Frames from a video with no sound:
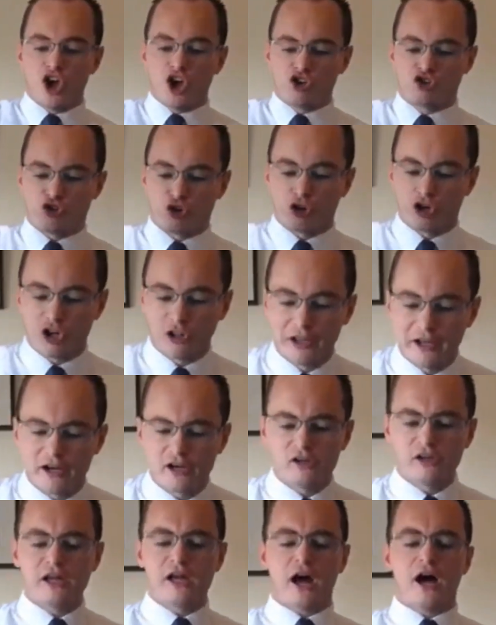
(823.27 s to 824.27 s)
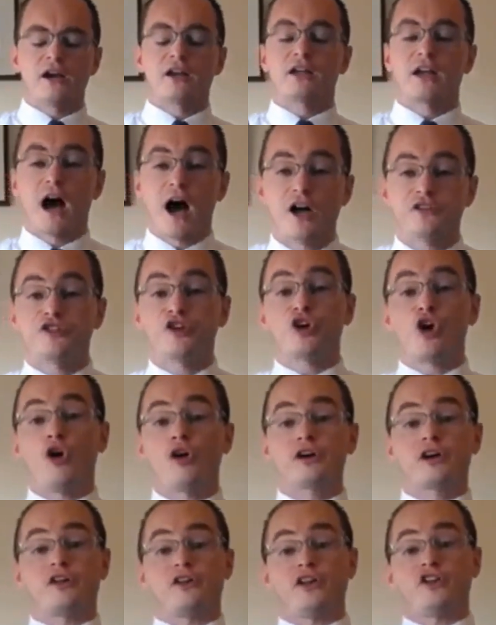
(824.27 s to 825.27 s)
to clearly and
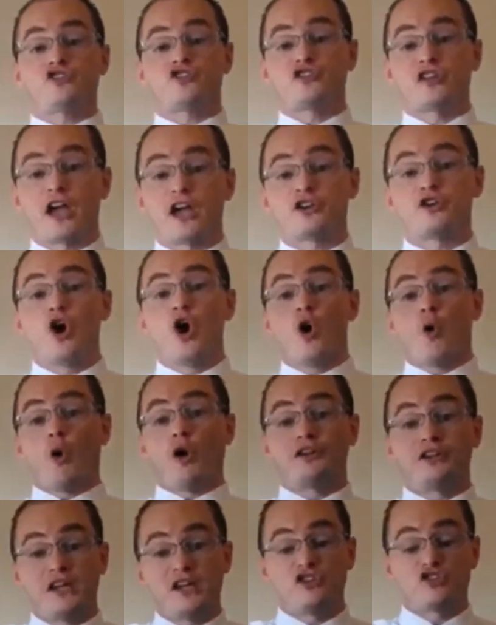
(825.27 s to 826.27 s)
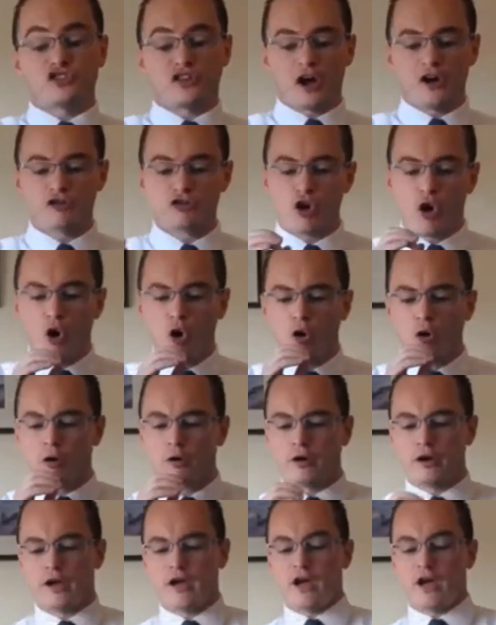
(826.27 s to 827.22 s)
categorically state what he's done wrong.